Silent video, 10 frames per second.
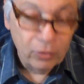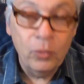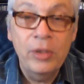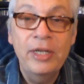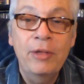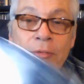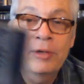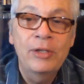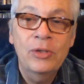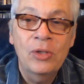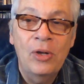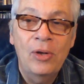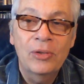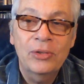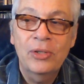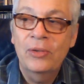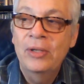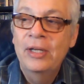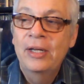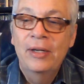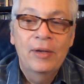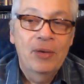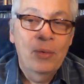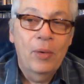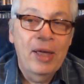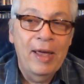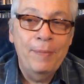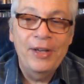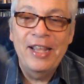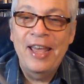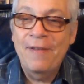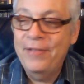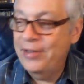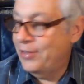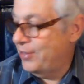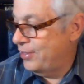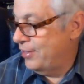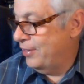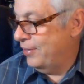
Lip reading: 23 songs. So happy to have this.